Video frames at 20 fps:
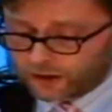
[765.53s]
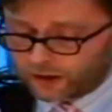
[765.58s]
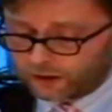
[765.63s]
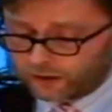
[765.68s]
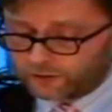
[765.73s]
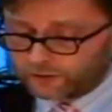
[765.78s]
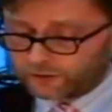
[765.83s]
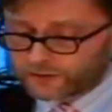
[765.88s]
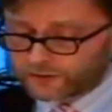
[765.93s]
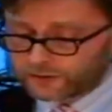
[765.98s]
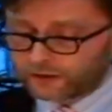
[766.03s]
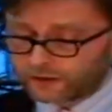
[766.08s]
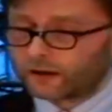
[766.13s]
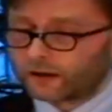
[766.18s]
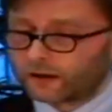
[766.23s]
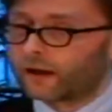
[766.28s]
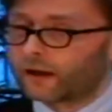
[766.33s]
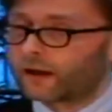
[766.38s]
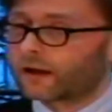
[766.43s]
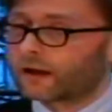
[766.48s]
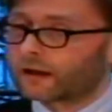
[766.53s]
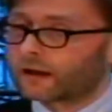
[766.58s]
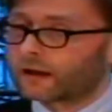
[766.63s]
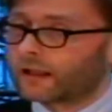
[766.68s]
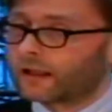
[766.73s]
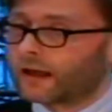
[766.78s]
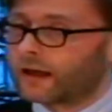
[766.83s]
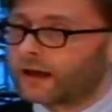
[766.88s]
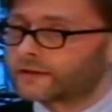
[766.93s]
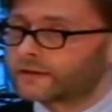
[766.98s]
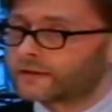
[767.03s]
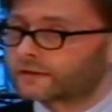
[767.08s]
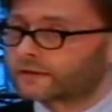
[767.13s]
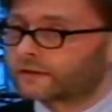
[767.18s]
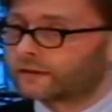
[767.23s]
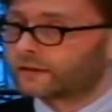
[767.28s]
Europe, almost all